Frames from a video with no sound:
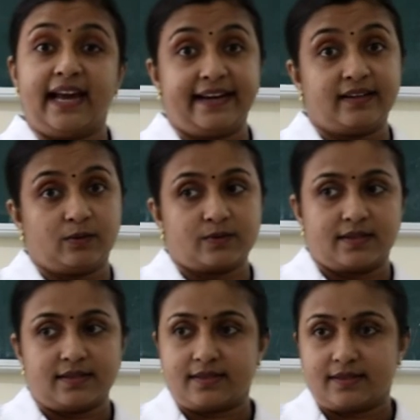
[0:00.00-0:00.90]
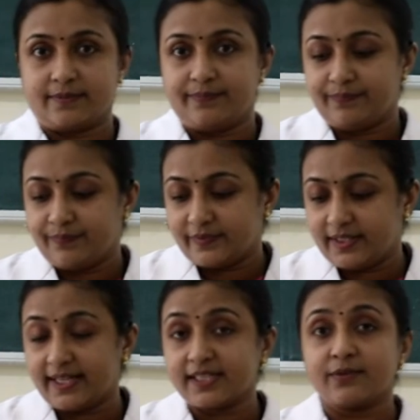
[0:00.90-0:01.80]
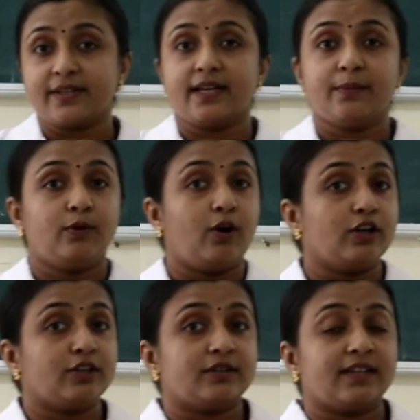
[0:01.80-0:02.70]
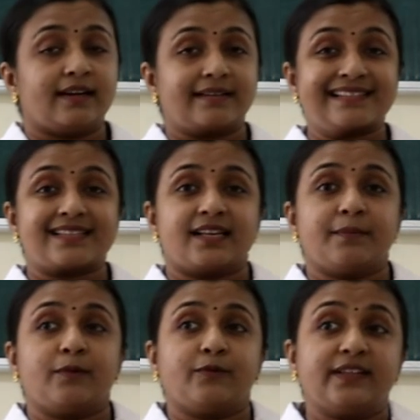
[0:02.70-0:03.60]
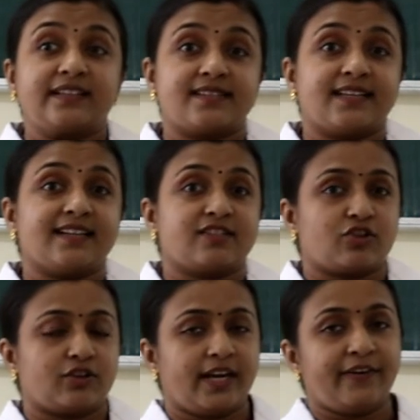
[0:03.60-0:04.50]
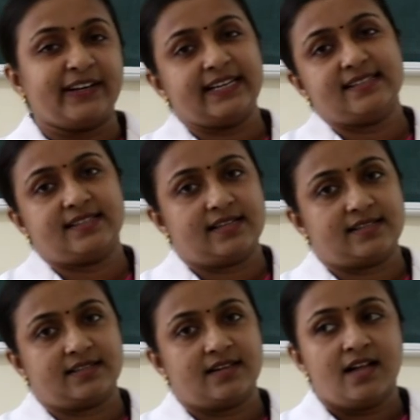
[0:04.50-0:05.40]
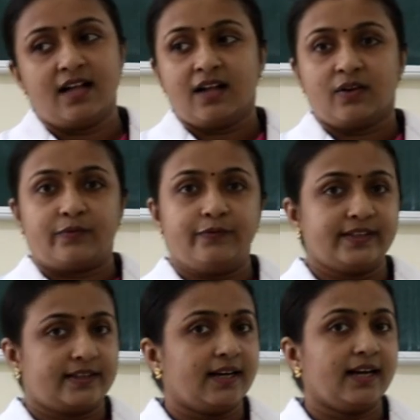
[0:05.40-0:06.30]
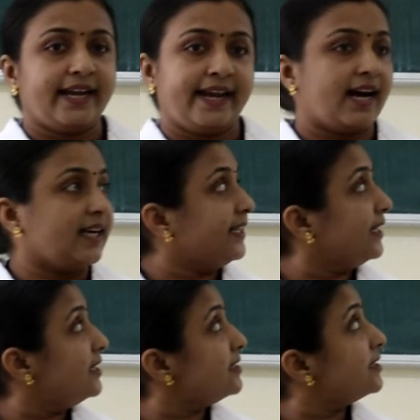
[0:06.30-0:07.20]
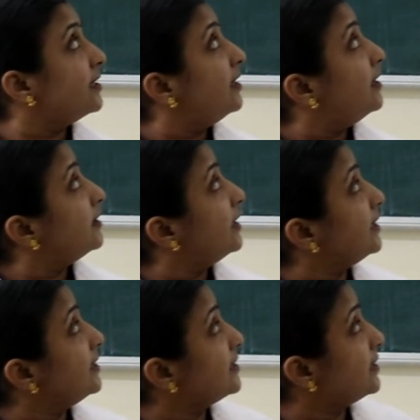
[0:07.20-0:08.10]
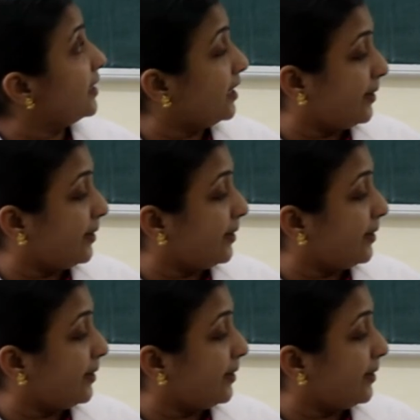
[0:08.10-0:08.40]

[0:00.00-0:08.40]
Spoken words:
diagnosis. The next we can move on to some of the research evidences with the ARDS, that is